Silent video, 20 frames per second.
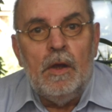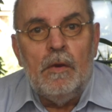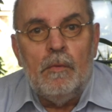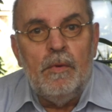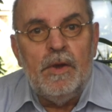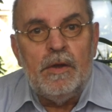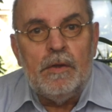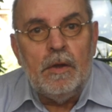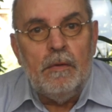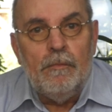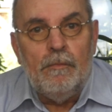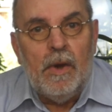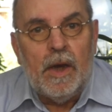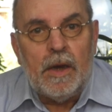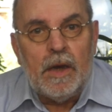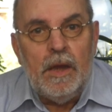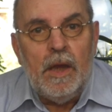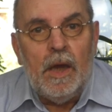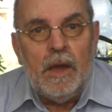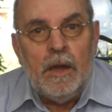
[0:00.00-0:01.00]
with
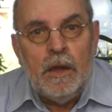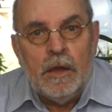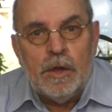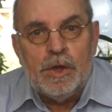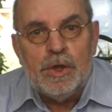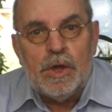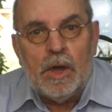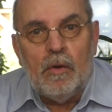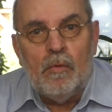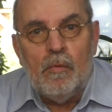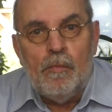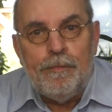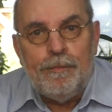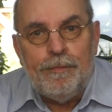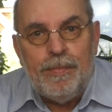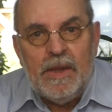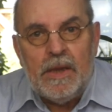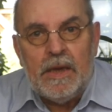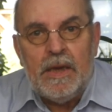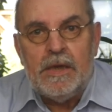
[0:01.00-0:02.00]
Maria João
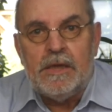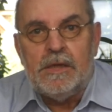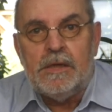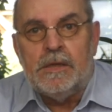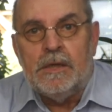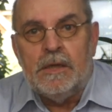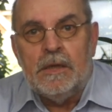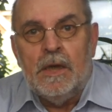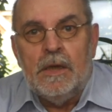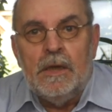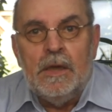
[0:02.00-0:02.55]
Pires.